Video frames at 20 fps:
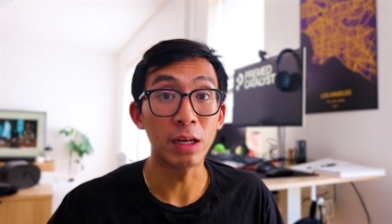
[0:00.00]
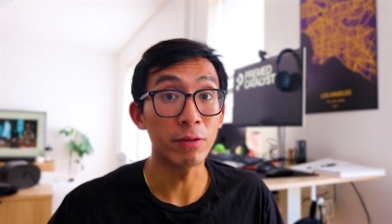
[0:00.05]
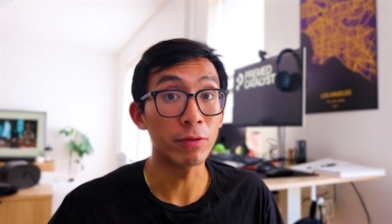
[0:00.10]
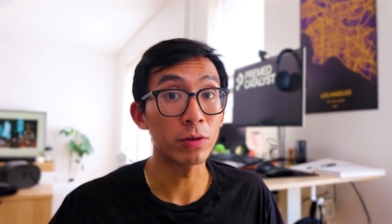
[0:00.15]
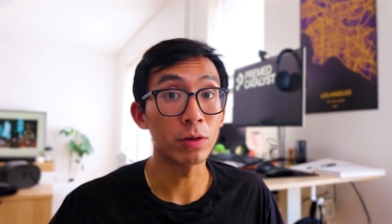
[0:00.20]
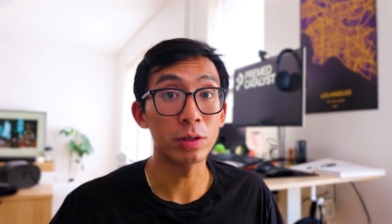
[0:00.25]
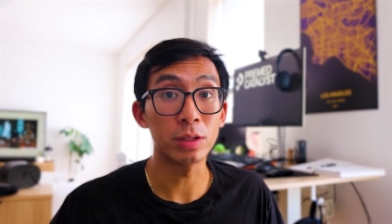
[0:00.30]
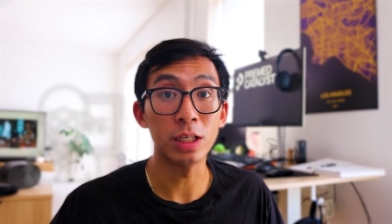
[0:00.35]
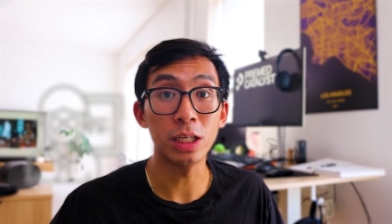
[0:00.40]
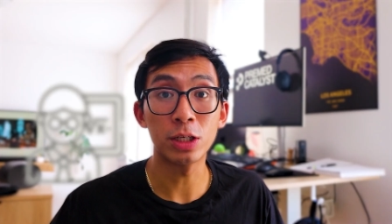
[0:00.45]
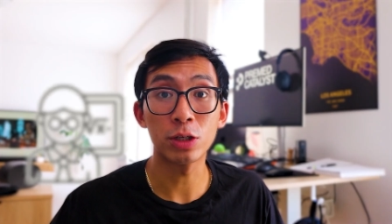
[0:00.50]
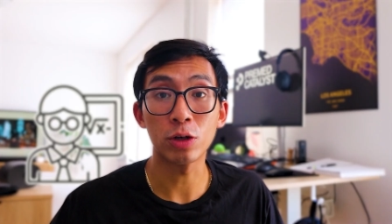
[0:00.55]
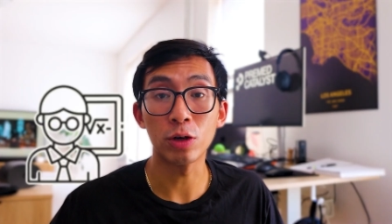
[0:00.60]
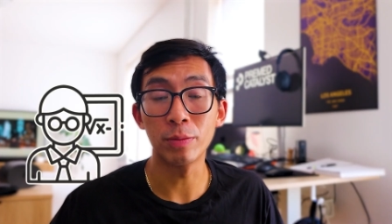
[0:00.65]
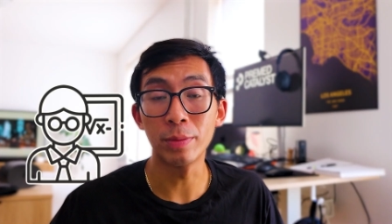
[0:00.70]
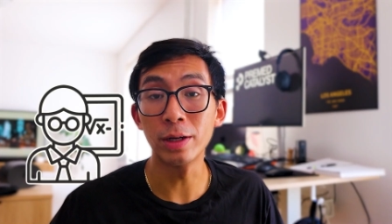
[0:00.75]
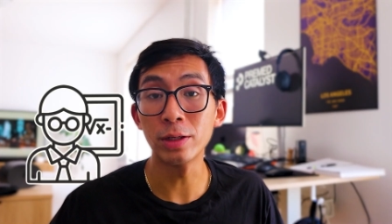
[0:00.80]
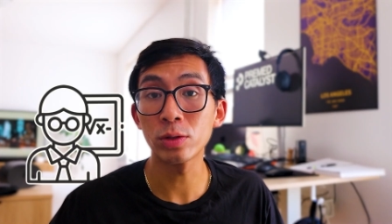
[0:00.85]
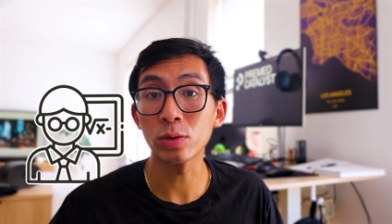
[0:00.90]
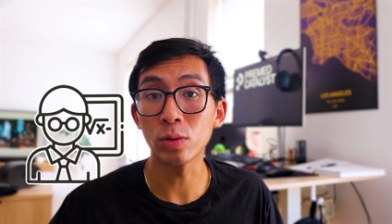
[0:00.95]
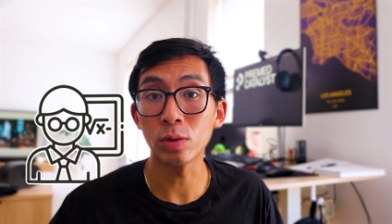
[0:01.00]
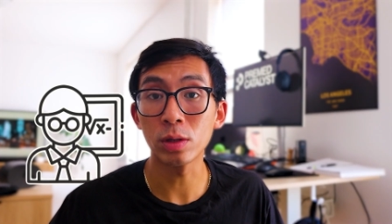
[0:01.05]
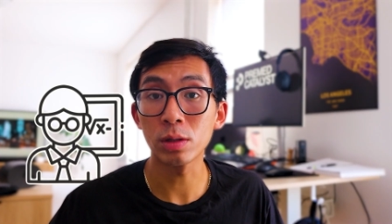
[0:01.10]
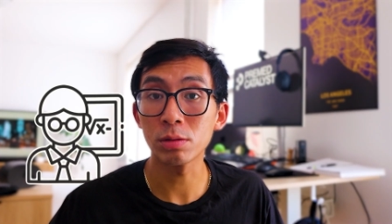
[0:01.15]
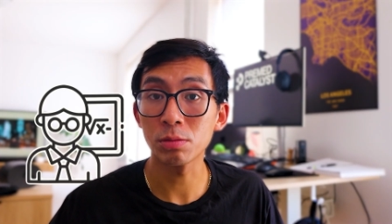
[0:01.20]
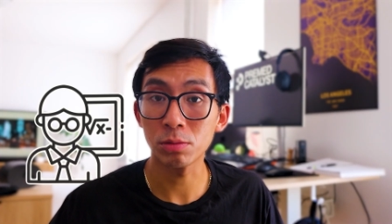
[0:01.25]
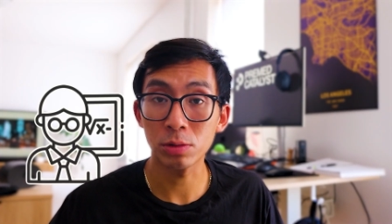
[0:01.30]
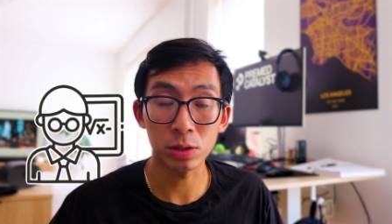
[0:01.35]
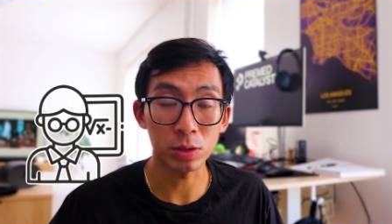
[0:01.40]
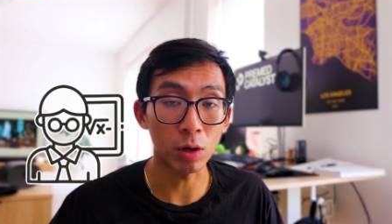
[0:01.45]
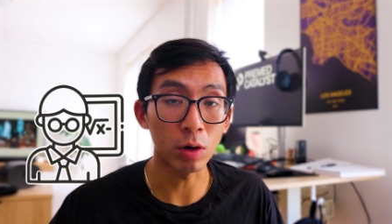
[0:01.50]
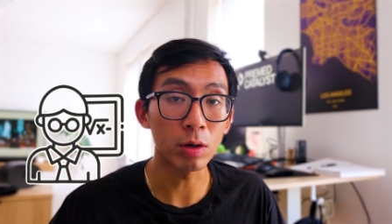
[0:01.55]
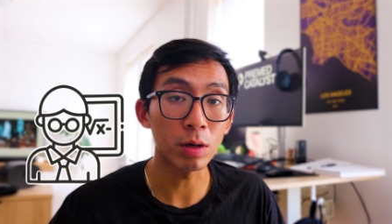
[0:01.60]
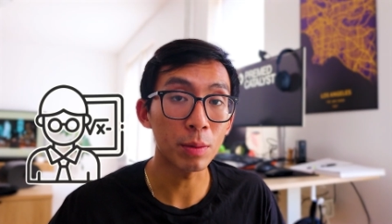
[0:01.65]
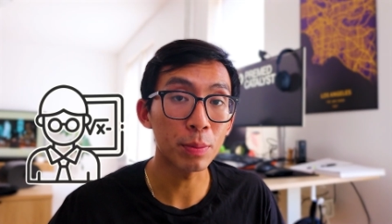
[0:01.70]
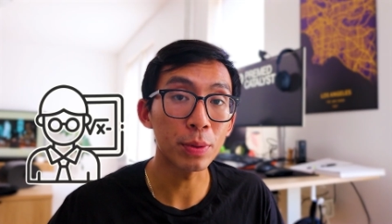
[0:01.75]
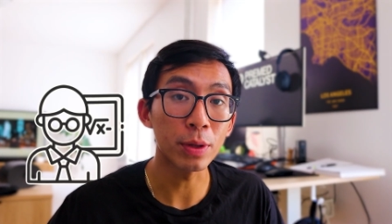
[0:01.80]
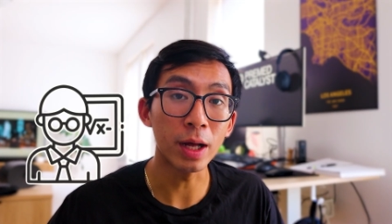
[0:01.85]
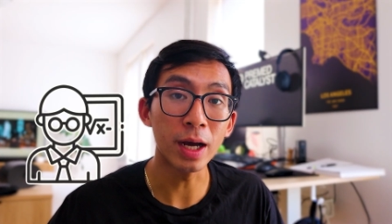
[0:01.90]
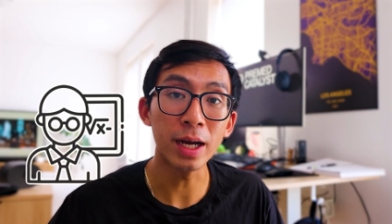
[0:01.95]
If you're a teacher or mentor, start
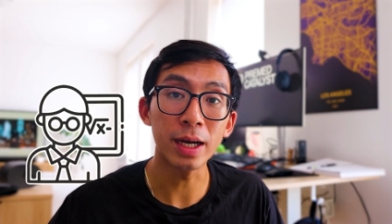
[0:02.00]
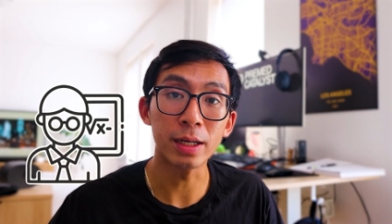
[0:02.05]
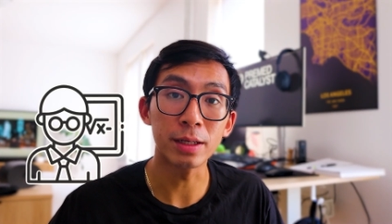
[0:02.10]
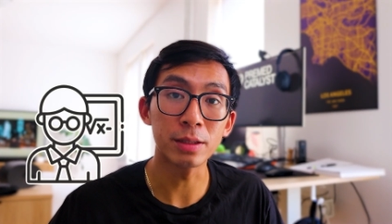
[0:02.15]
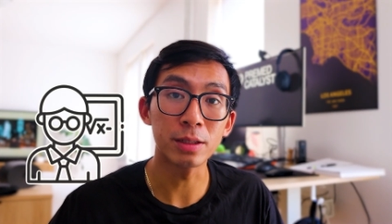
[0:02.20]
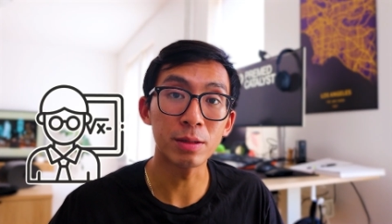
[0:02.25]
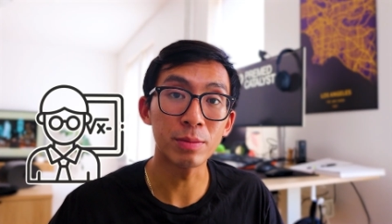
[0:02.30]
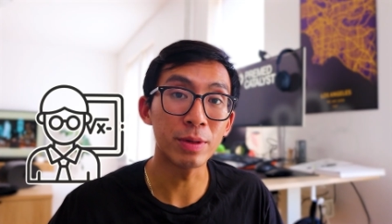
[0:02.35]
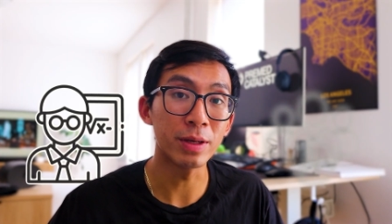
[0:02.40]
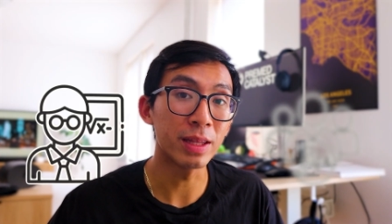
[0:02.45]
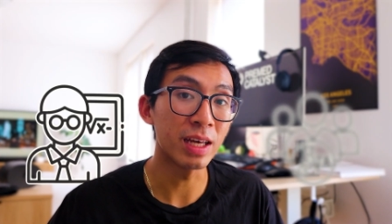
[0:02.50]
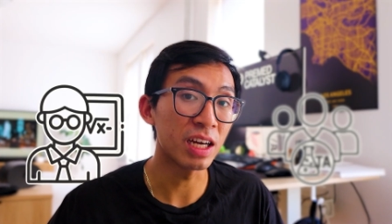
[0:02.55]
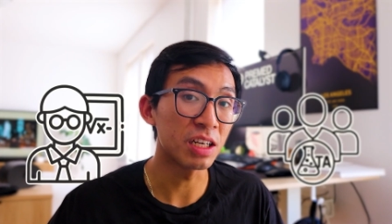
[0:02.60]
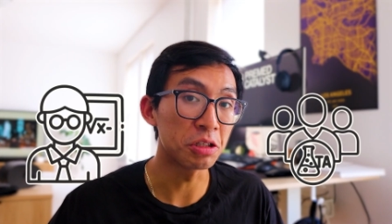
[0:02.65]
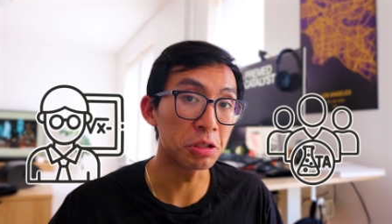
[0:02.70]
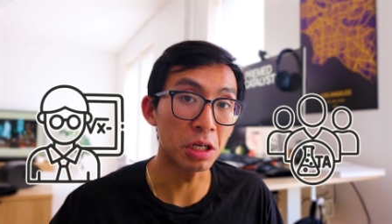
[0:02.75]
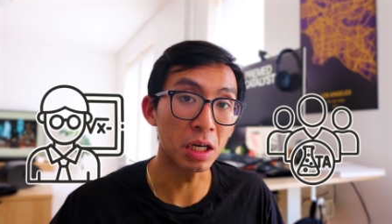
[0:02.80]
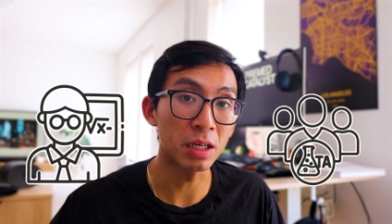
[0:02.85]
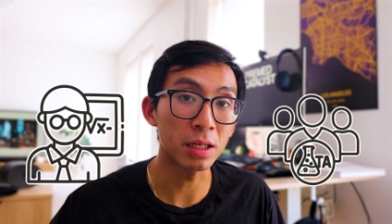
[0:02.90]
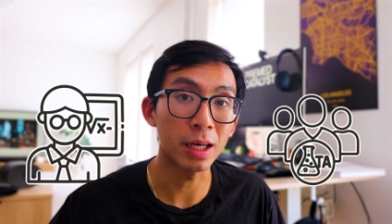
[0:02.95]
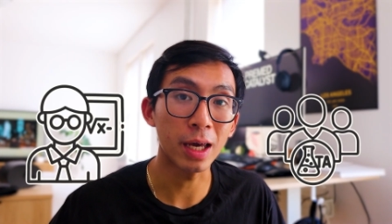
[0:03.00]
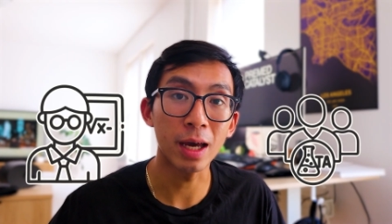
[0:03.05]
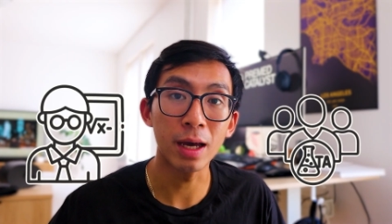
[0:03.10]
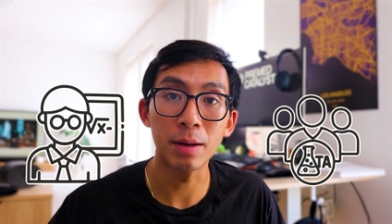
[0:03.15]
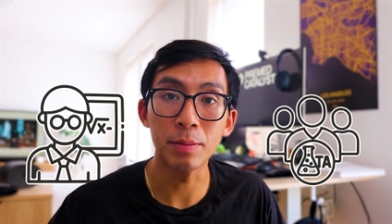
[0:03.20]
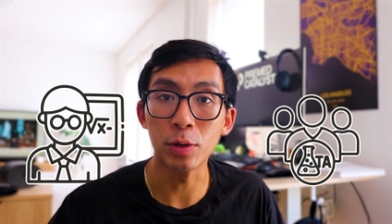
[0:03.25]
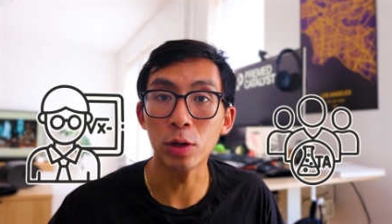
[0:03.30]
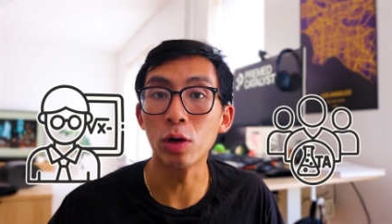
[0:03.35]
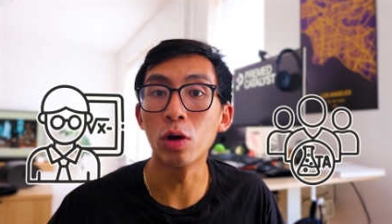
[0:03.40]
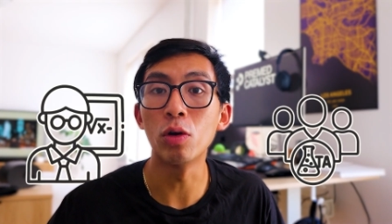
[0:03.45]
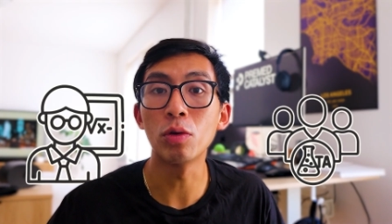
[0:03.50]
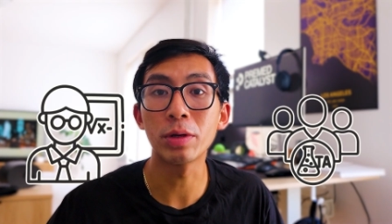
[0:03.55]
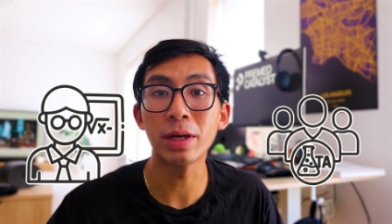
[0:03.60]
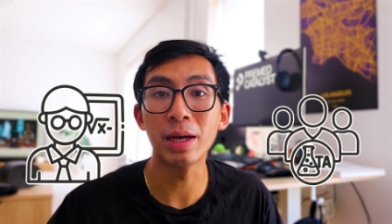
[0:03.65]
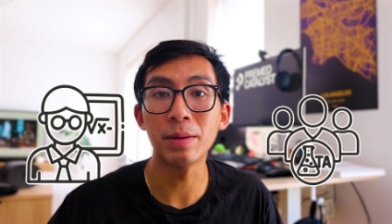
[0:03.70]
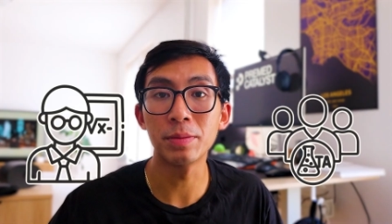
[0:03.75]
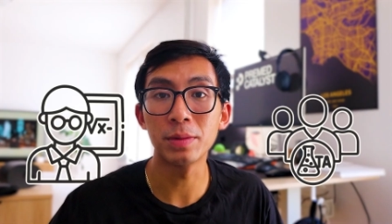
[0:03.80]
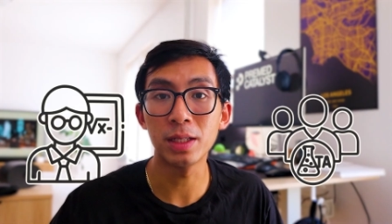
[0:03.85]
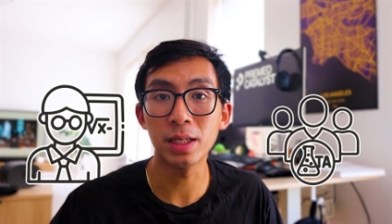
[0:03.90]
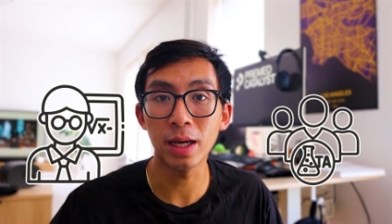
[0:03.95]
applying to be that Gen Chem or O
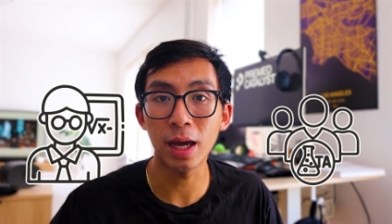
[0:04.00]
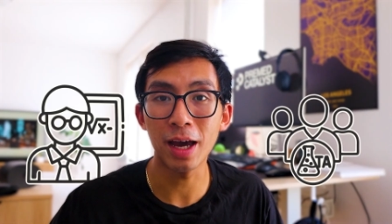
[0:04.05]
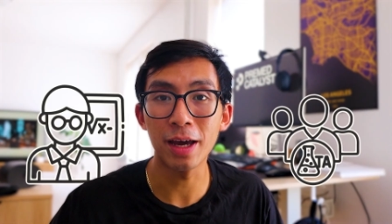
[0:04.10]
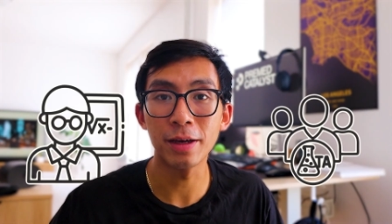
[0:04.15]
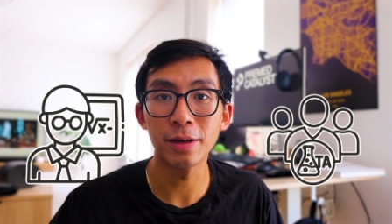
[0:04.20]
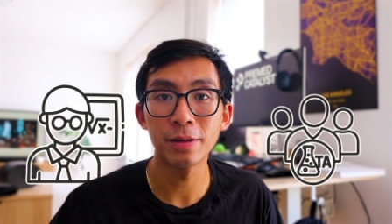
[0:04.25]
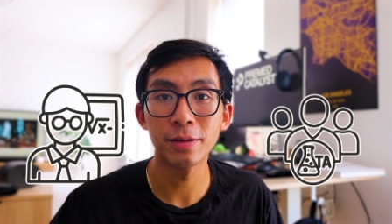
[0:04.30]
Chem T A.